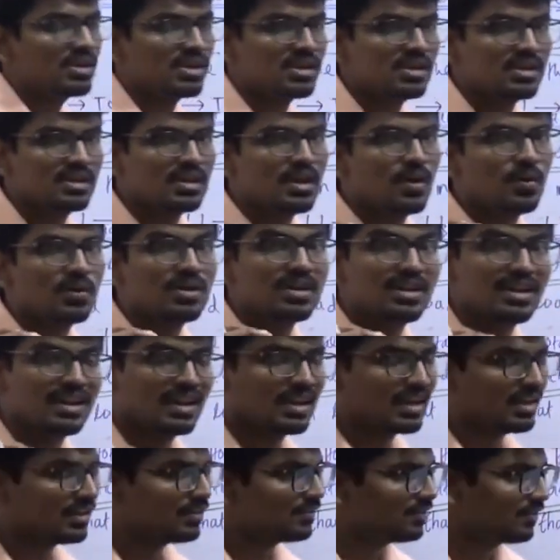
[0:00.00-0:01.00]
it down
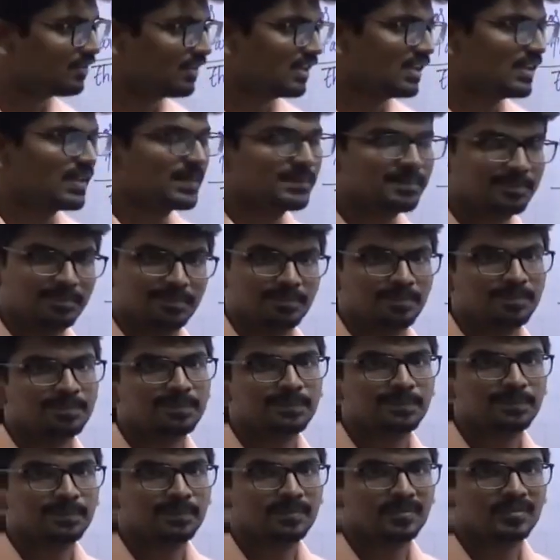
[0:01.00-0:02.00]
carefully.
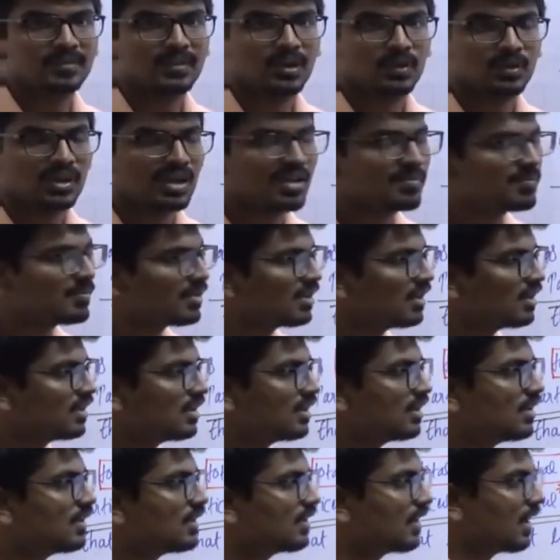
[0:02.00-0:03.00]
Okay,
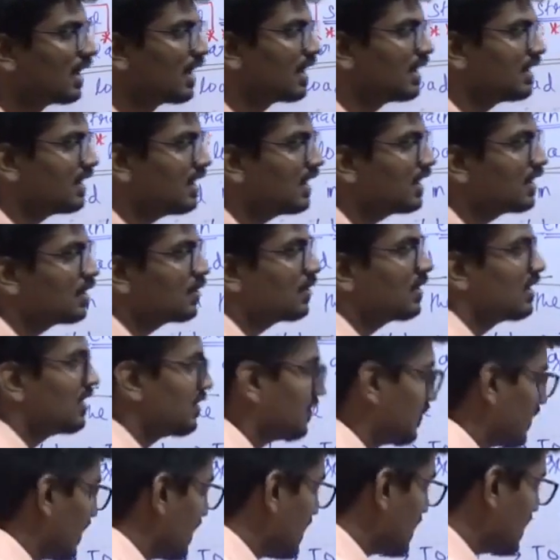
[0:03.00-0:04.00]
I need to
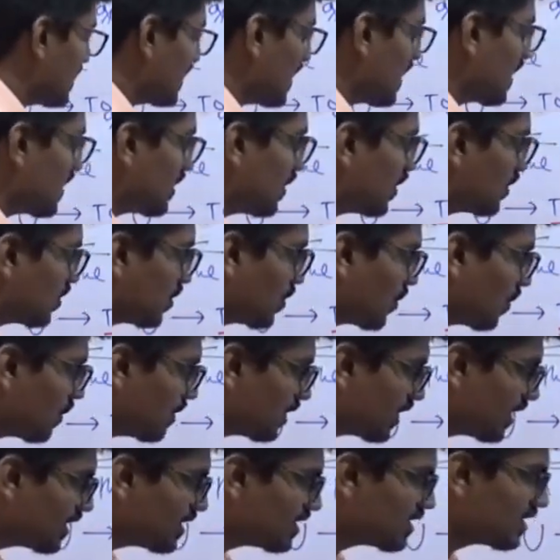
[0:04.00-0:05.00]
differentiate
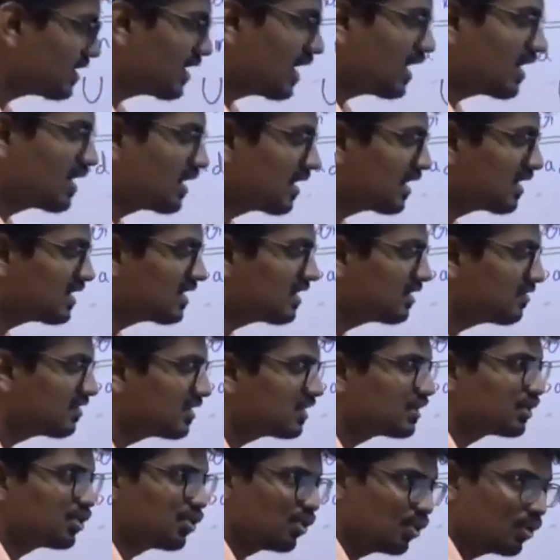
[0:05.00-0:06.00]
total strain energy
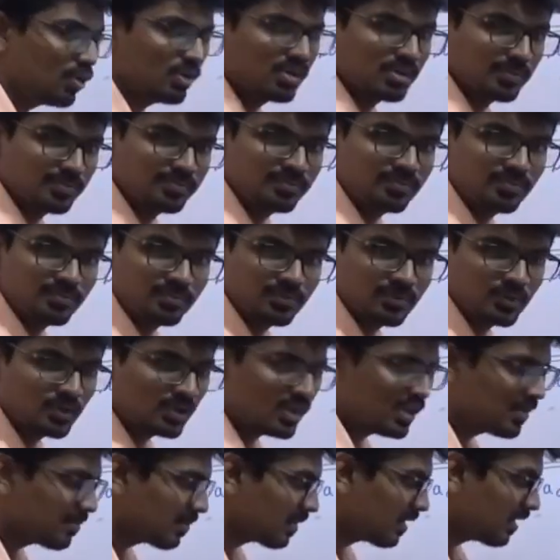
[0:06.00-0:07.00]
with load.
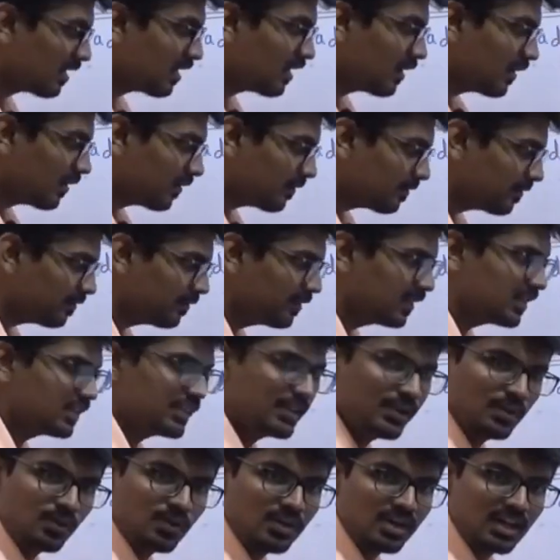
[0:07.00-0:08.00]
Okay, with
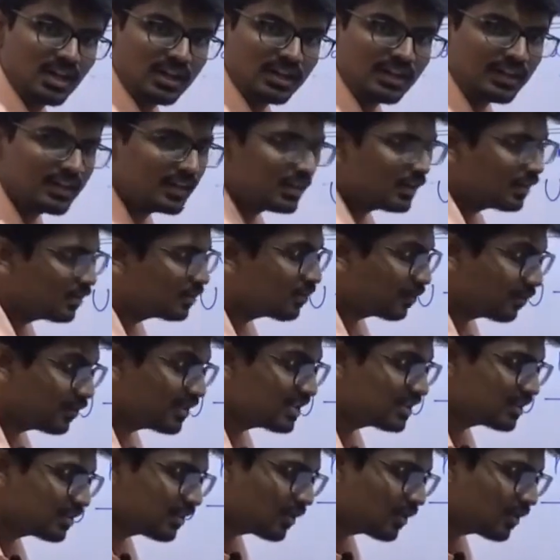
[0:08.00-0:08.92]
load I need to, which